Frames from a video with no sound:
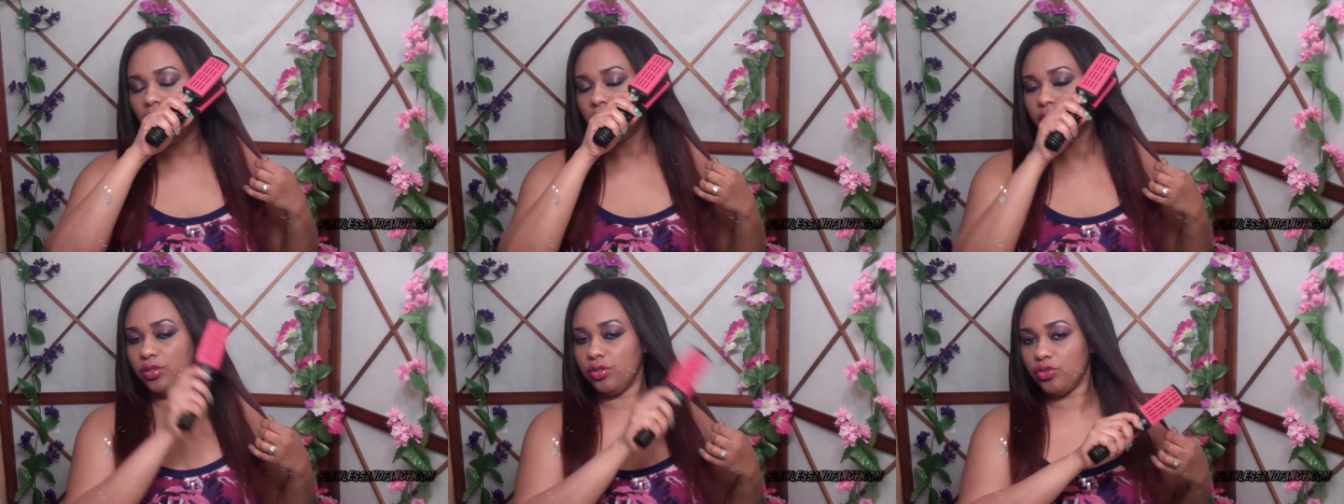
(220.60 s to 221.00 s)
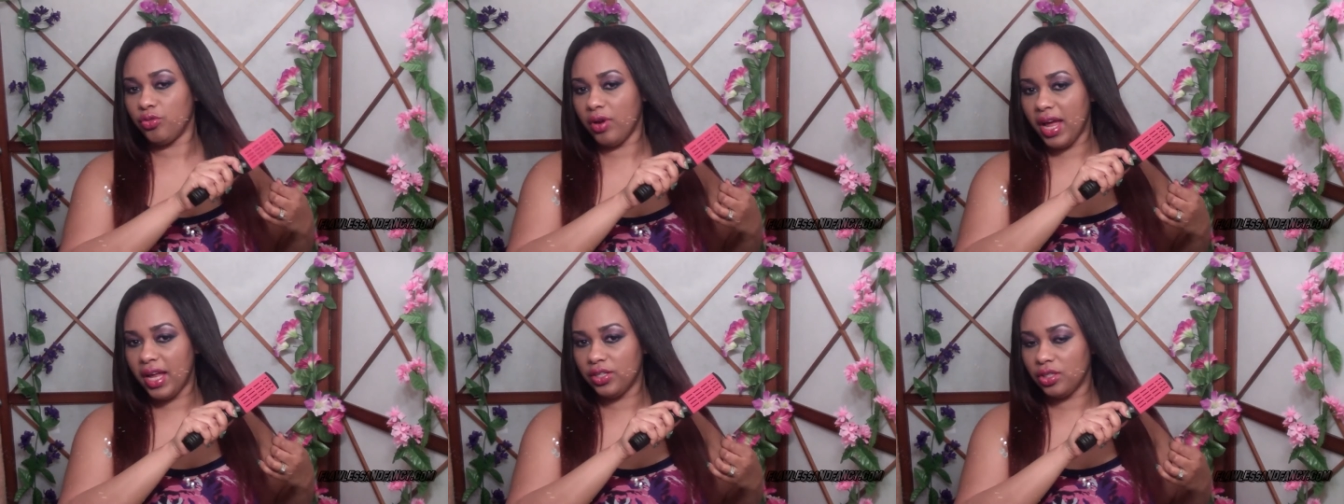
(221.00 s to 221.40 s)

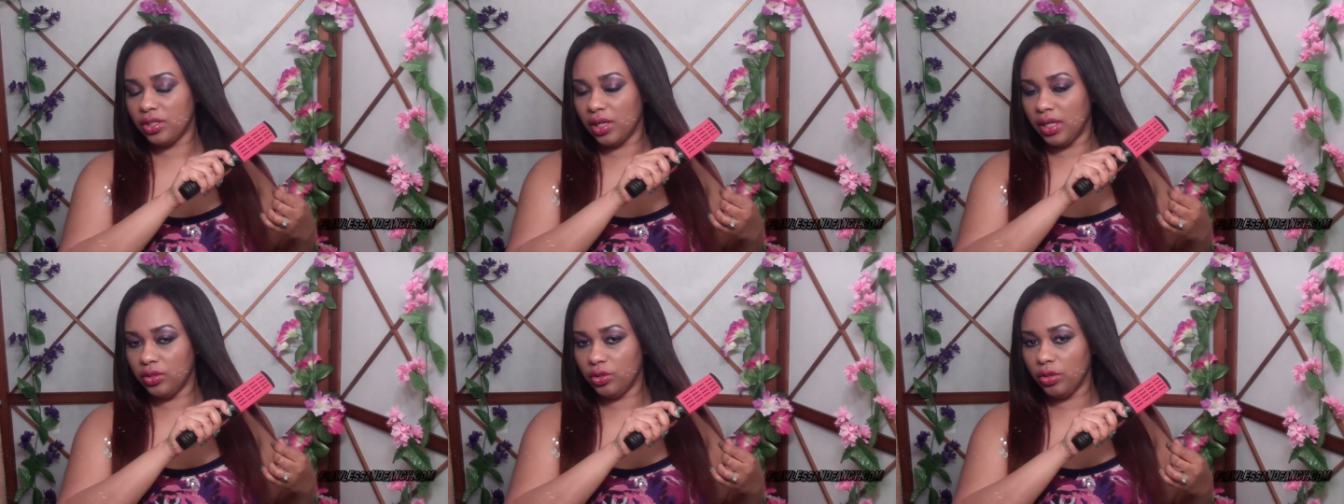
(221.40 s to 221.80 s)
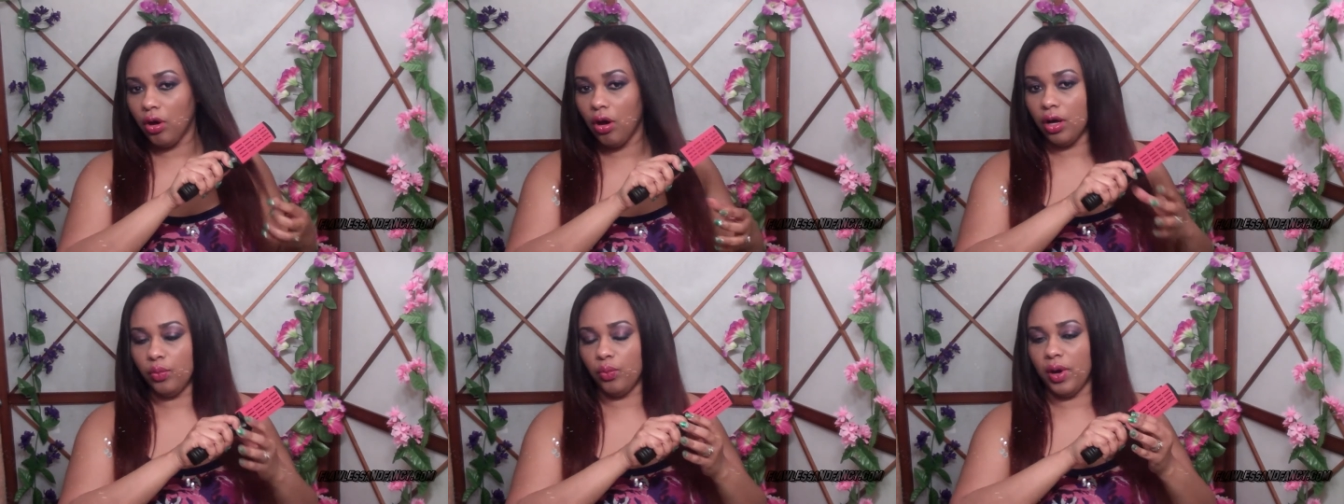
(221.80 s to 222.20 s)
stretch and
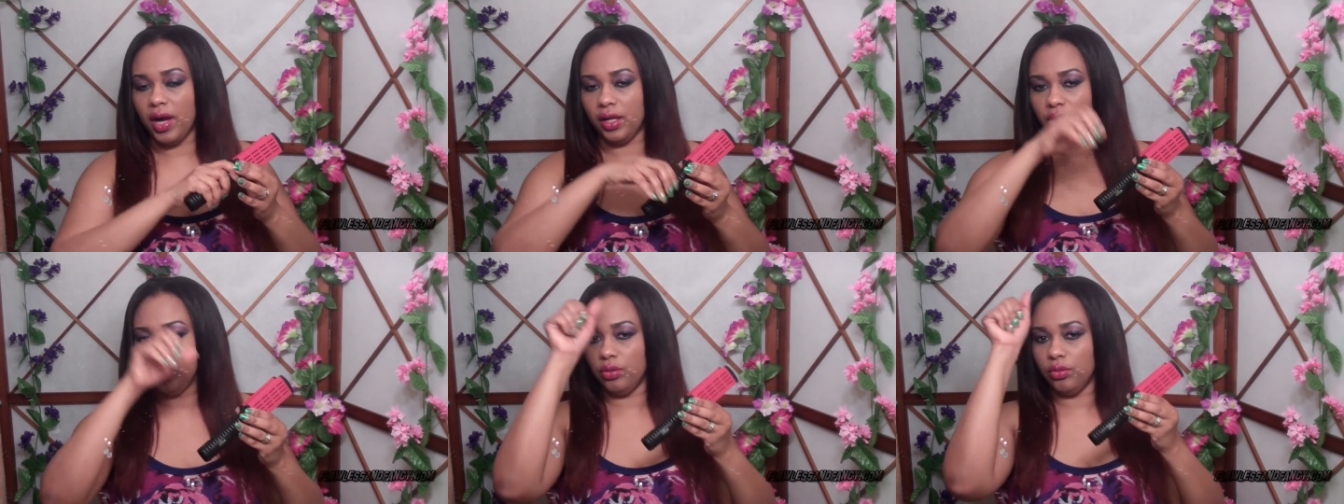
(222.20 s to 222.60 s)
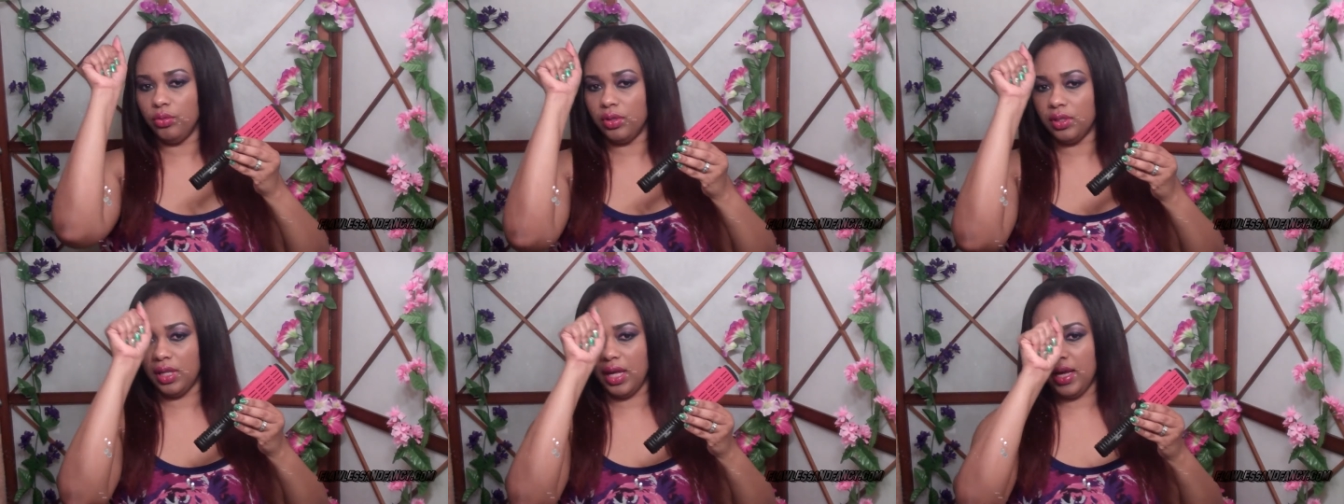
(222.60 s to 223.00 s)
taut while you
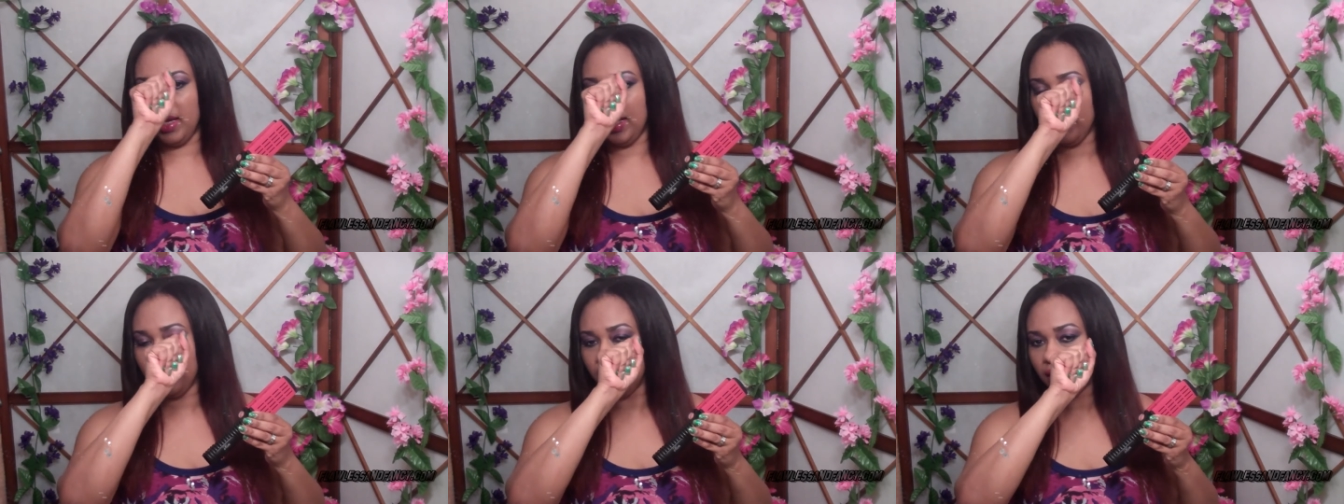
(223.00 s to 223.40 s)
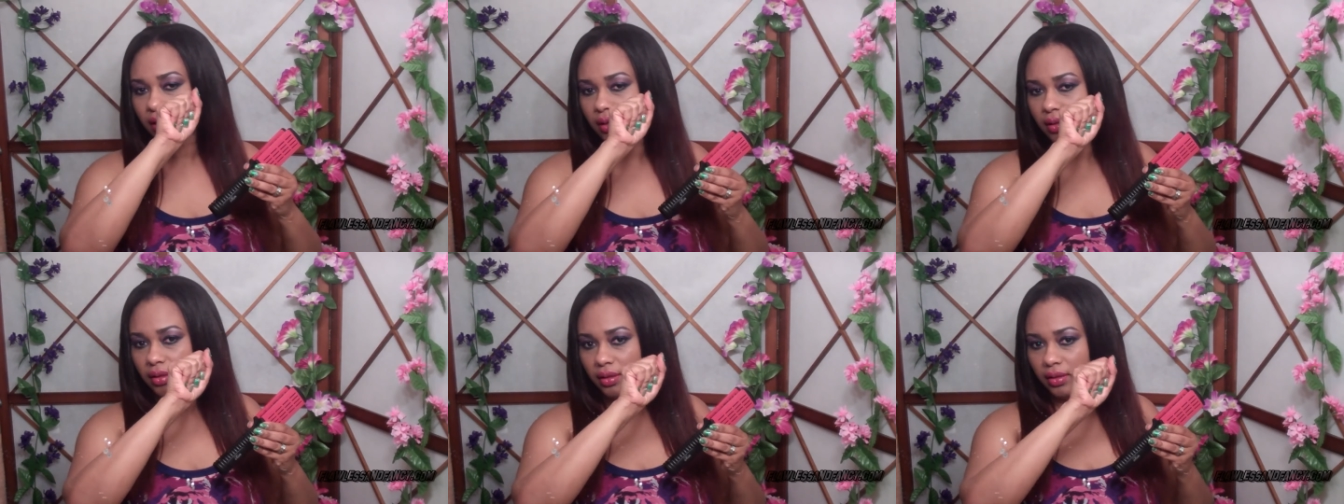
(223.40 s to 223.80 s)
glide
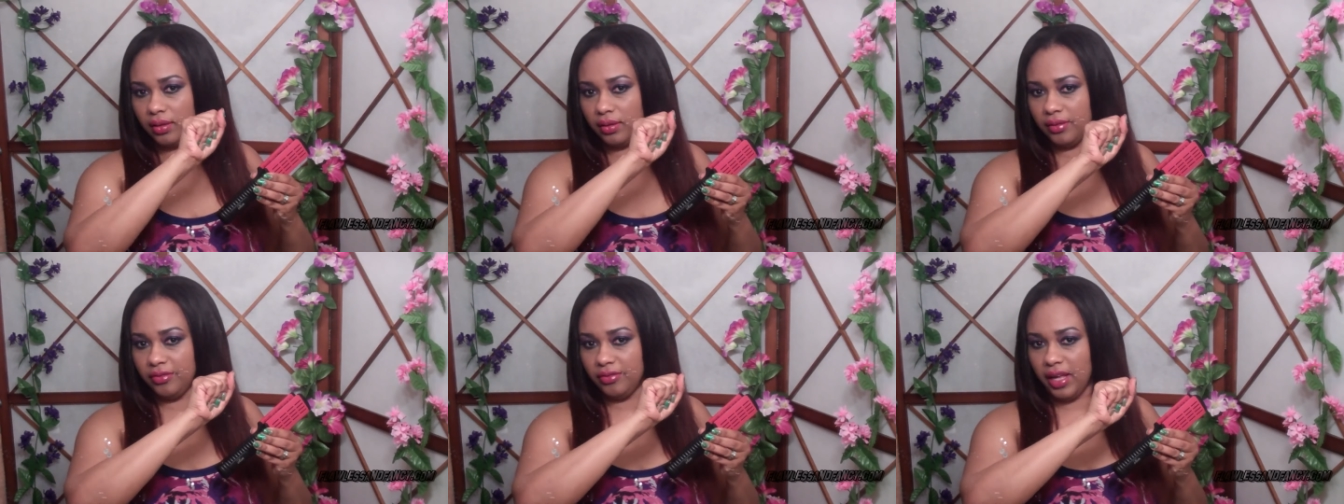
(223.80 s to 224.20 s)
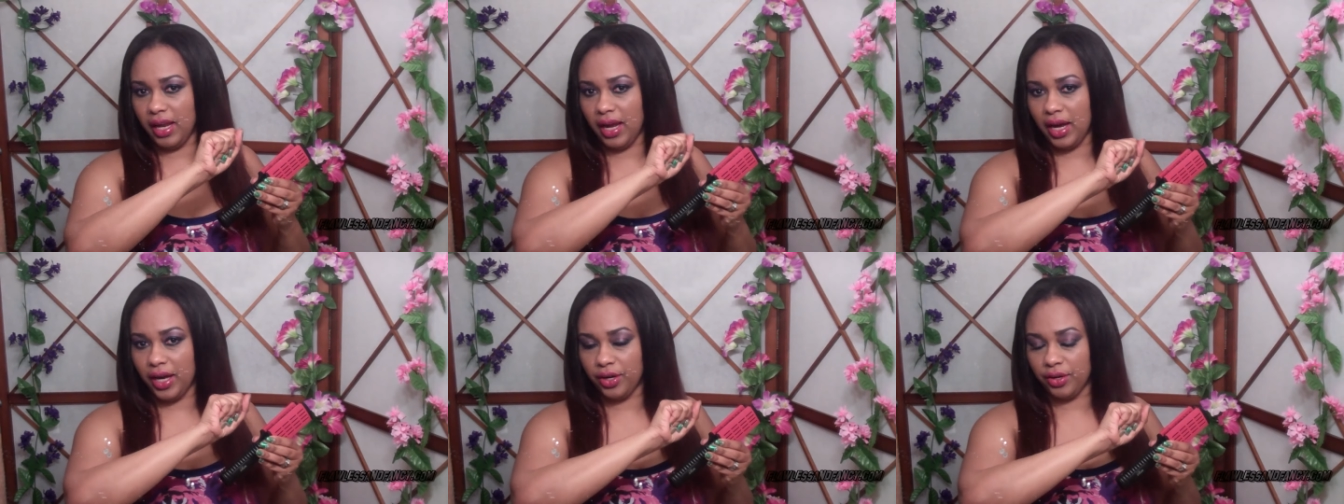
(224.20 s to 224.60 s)
the
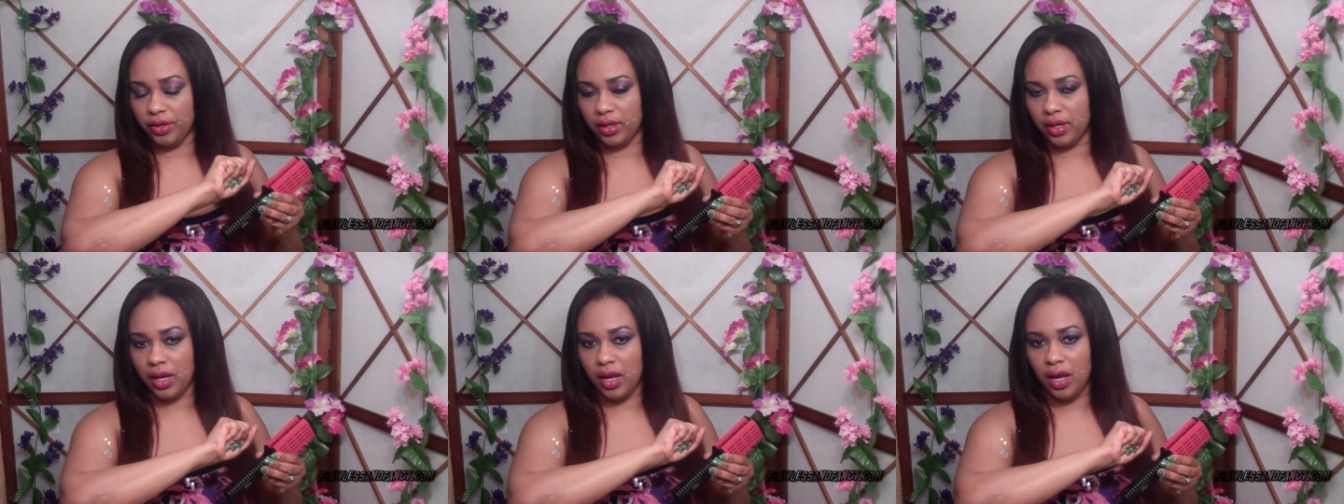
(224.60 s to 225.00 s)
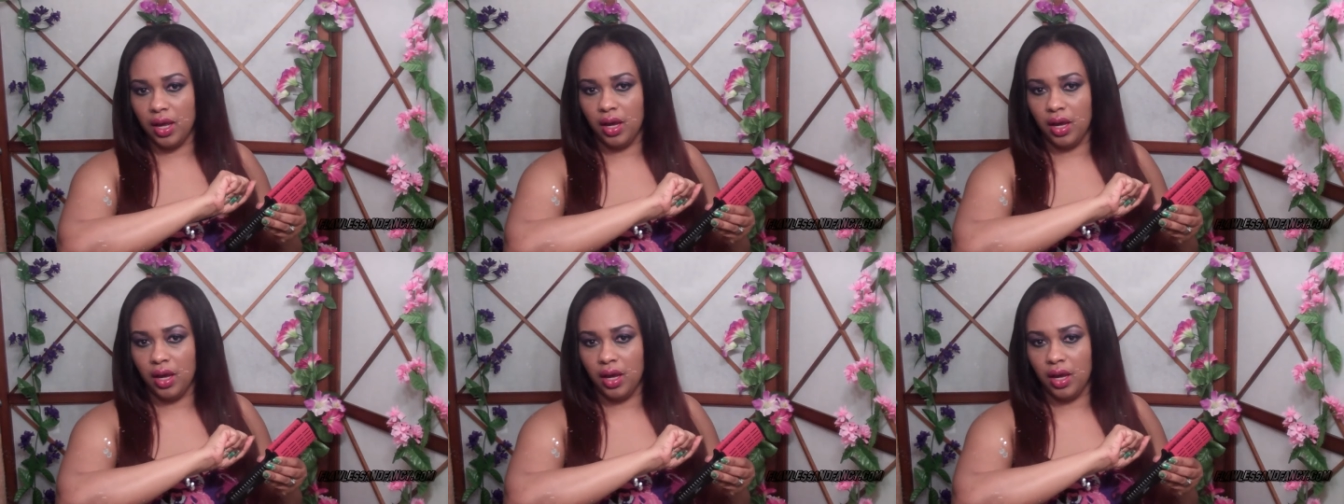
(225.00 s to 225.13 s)
flat iron